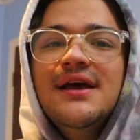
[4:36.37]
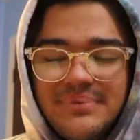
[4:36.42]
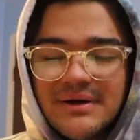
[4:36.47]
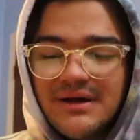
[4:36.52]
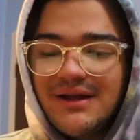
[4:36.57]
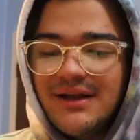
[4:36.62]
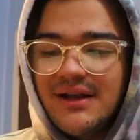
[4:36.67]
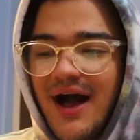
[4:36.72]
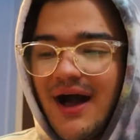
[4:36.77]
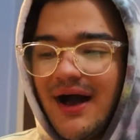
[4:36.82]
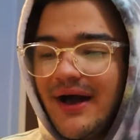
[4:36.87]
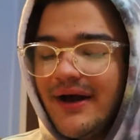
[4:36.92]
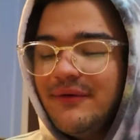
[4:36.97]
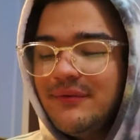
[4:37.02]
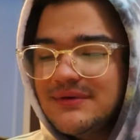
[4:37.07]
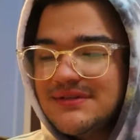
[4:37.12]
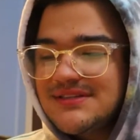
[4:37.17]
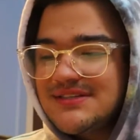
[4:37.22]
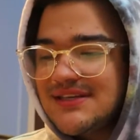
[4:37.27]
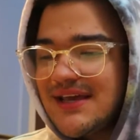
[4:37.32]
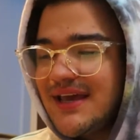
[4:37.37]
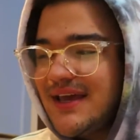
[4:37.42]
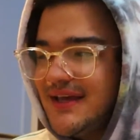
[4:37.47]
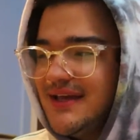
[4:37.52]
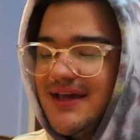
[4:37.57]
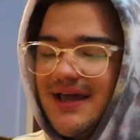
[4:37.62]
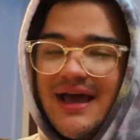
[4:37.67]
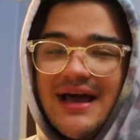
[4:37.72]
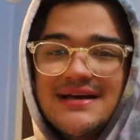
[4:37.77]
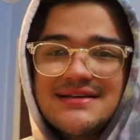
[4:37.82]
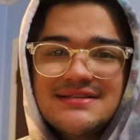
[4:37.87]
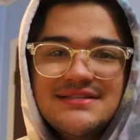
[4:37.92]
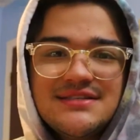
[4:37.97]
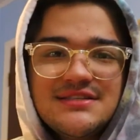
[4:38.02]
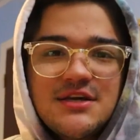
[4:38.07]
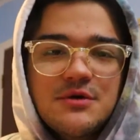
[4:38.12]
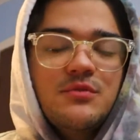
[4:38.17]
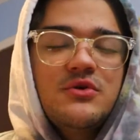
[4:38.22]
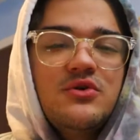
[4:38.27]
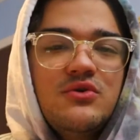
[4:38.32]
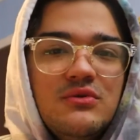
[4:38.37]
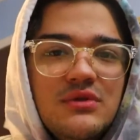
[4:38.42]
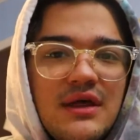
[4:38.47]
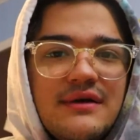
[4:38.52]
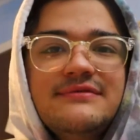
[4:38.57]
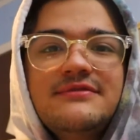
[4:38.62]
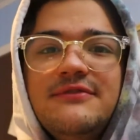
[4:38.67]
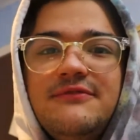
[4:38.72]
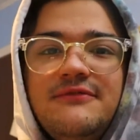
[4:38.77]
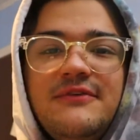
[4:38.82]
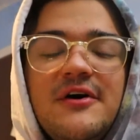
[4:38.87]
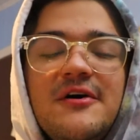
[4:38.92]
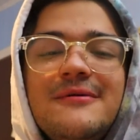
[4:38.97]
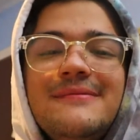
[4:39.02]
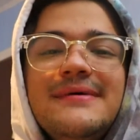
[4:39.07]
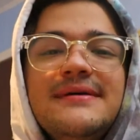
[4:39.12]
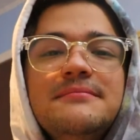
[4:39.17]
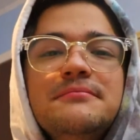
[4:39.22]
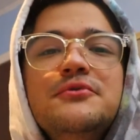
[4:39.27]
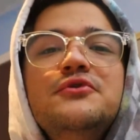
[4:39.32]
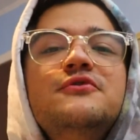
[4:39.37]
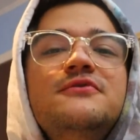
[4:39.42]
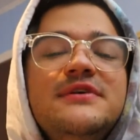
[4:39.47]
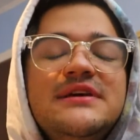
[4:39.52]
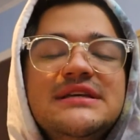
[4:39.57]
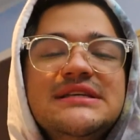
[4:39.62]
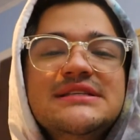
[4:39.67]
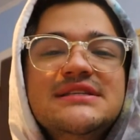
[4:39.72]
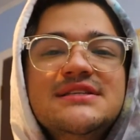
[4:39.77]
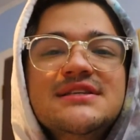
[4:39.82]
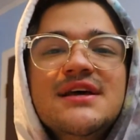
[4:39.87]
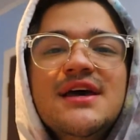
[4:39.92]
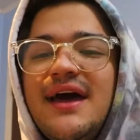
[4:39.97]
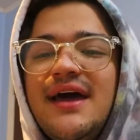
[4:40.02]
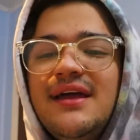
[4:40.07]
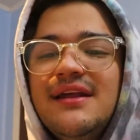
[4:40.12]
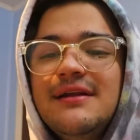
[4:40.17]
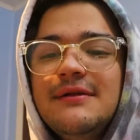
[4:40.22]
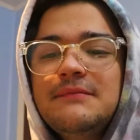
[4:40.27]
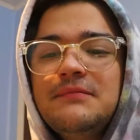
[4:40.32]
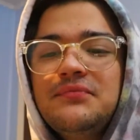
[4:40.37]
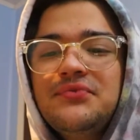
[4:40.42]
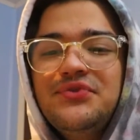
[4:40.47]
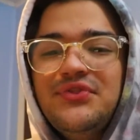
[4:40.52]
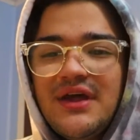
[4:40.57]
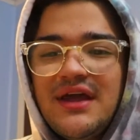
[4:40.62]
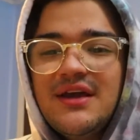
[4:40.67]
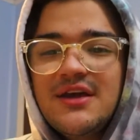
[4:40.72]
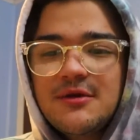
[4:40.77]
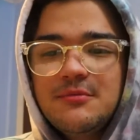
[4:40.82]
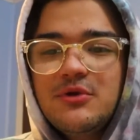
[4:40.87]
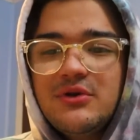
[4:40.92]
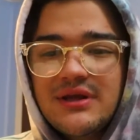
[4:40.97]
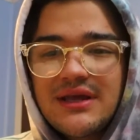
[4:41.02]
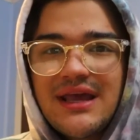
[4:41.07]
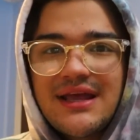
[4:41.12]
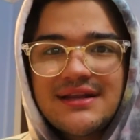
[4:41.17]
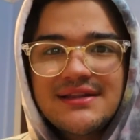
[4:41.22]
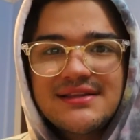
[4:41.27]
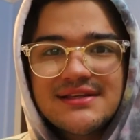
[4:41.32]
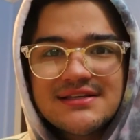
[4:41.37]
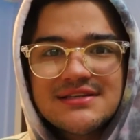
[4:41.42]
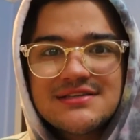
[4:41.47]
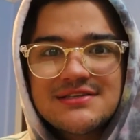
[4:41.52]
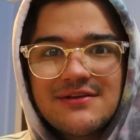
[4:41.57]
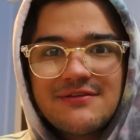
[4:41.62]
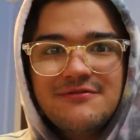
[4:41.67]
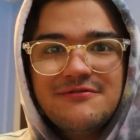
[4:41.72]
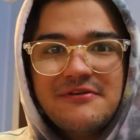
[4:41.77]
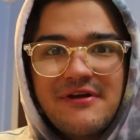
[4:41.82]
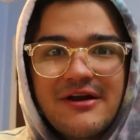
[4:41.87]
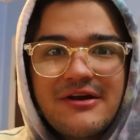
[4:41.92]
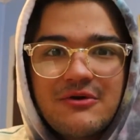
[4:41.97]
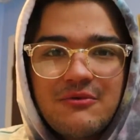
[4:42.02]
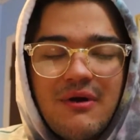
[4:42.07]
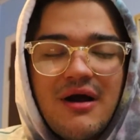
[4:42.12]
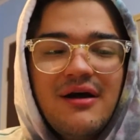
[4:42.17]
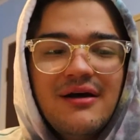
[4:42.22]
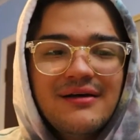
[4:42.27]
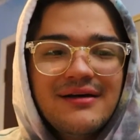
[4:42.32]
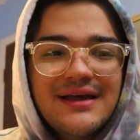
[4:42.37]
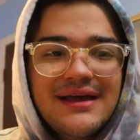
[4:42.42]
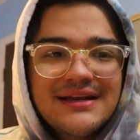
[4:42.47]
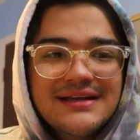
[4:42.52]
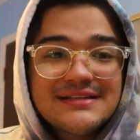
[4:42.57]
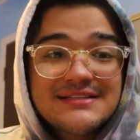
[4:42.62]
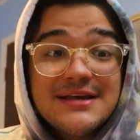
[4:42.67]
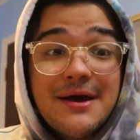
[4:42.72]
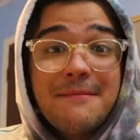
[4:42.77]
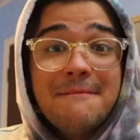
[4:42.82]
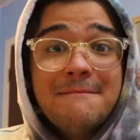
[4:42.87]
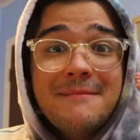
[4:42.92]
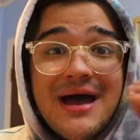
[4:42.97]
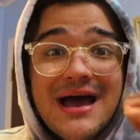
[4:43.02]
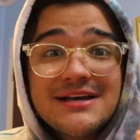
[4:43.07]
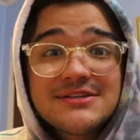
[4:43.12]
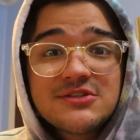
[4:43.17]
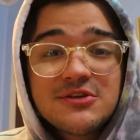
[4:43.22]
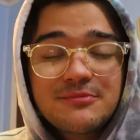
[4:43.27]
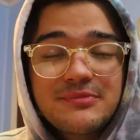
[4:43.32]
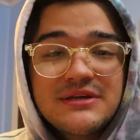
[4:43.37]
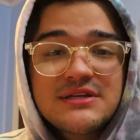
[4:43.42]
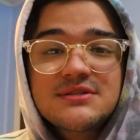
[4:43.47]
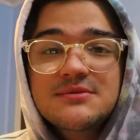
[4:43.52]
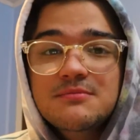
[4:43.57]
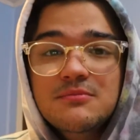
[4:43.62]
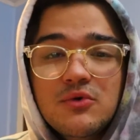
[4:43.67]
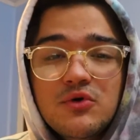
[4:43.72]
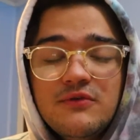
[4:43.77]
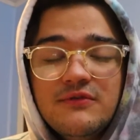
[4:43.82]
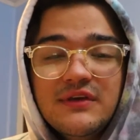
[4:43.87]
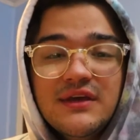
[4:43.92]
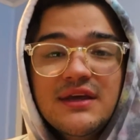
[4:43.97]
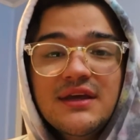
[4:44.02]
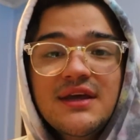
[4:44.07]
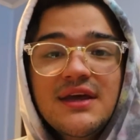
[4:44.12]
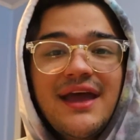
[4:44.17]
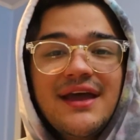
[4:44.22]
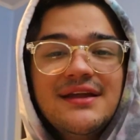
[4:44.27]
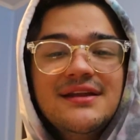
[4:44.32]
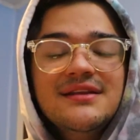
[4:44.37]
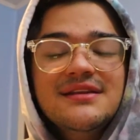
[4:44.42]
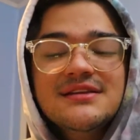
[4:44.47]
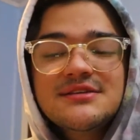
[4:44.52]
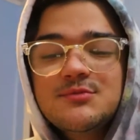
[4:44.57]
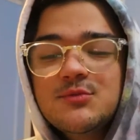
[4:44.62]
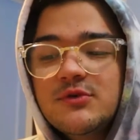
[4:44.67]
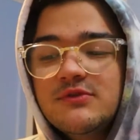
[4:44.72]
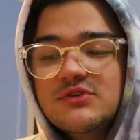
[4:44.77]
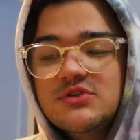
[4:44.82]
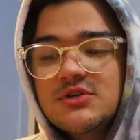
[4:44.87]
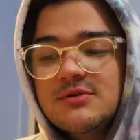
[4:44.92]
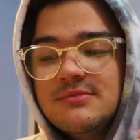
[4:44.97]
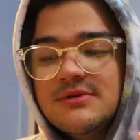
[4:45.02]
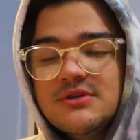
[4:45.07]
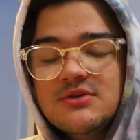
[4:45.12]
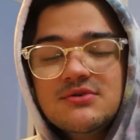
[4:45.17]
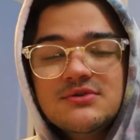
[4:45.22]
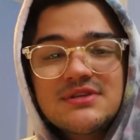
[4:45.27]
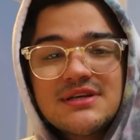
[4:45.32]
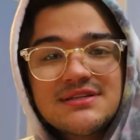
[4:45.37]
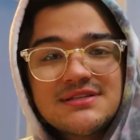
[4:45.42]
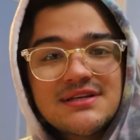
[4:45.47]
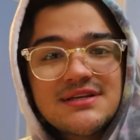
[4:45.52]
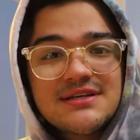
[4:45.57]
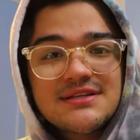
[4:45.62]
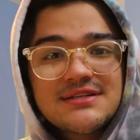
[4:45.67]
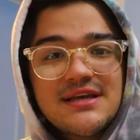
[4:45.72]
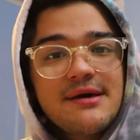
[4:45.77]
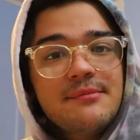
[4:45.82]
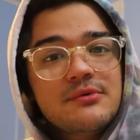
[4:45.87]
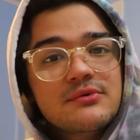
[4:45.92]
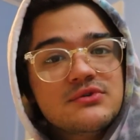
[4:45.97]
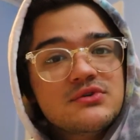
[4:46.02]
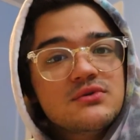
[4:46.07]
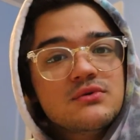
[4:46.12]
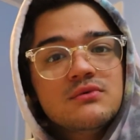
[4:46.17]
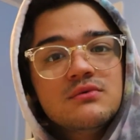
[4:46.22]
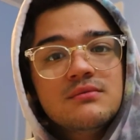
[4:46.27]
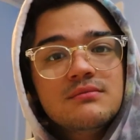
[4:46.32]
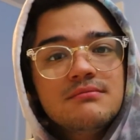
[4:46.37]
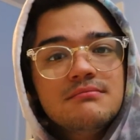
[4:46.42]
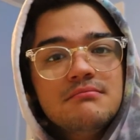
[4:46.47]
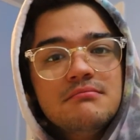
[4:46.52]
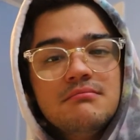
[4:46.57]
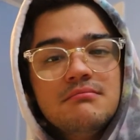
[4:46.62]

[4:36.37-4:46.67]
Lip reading: But I would say, as someone who loves film and movies, that they communicated this very well, and it's a masterpiece movie, and this movie should be used as an example to